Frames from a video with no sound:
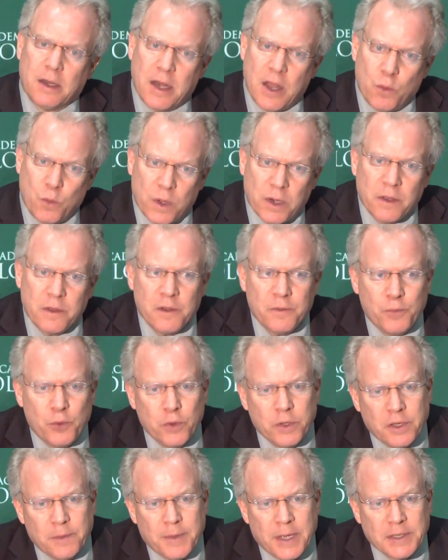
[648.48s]
Now, one other
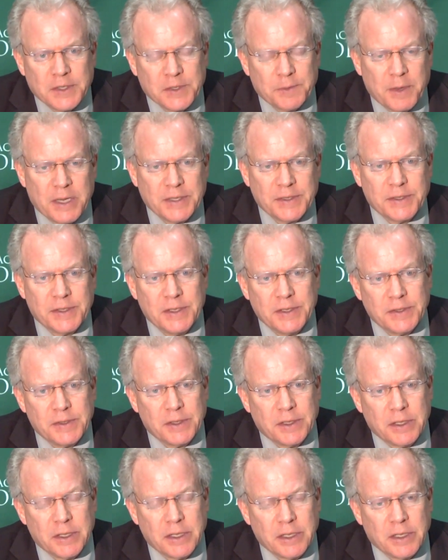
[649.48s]
point about
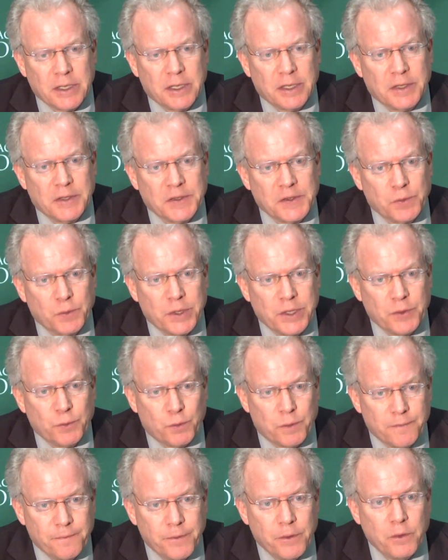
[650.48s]
spasticity is we
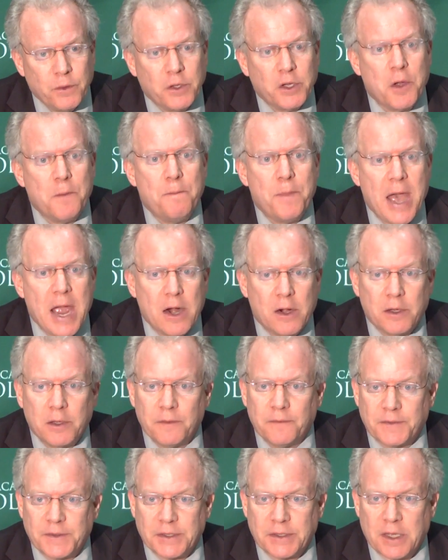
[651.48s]
reviewed
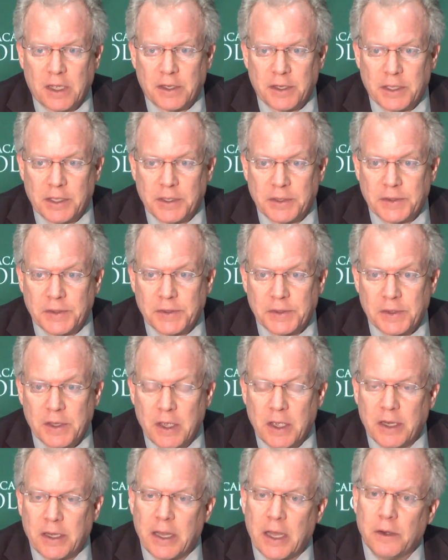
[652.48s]
comparative studies,
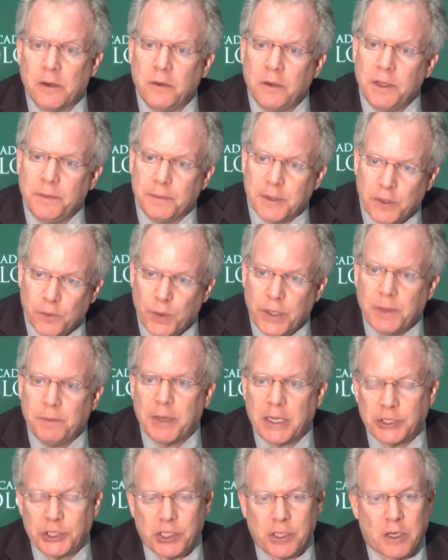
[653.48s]
not only between
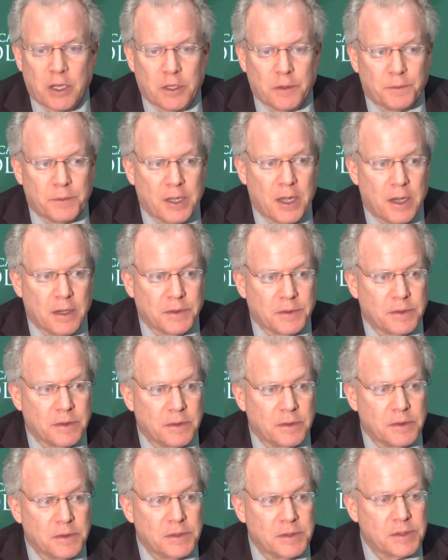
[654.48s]
botulinum
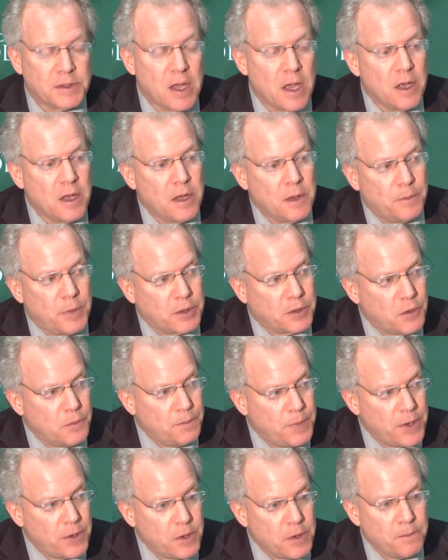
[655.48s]
toxins, but
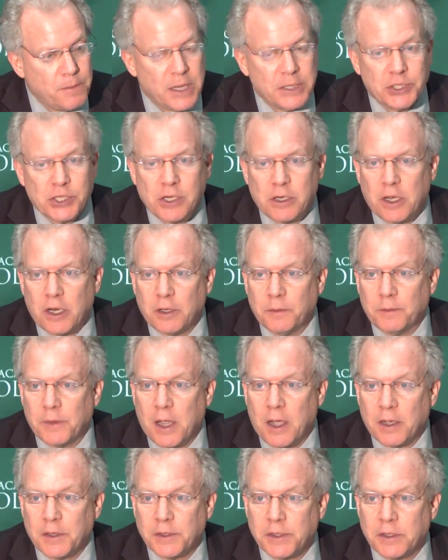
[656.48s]
comparing botulinum
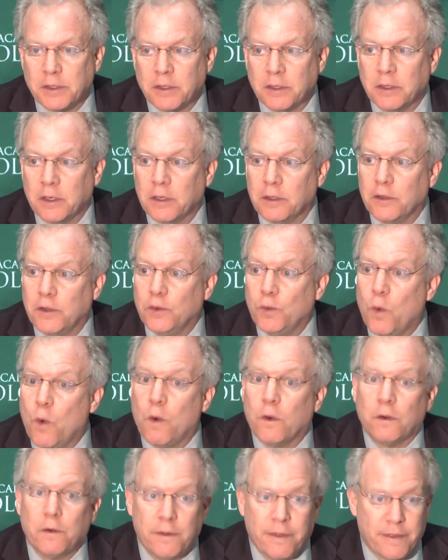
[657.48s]
toxin to
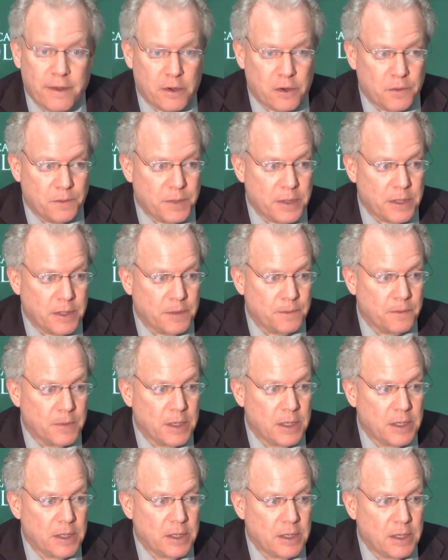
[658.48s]
oral therapy.
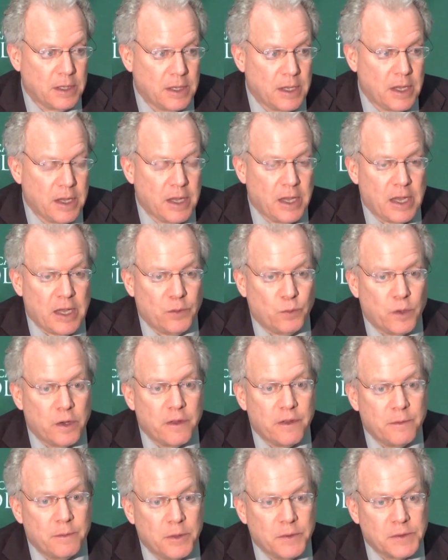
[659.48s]
And one
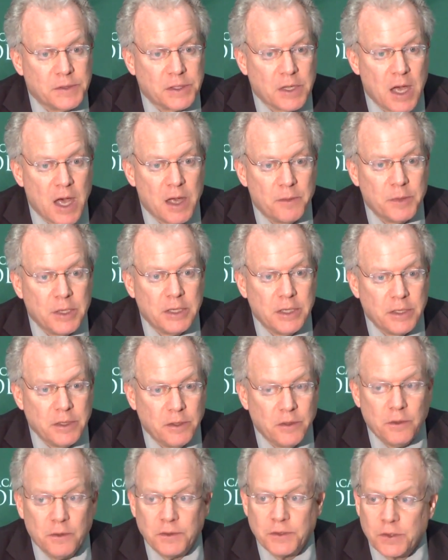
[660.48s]
of the most commonly
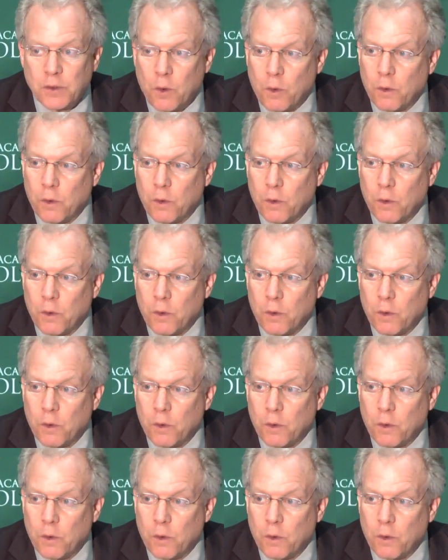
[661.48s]
used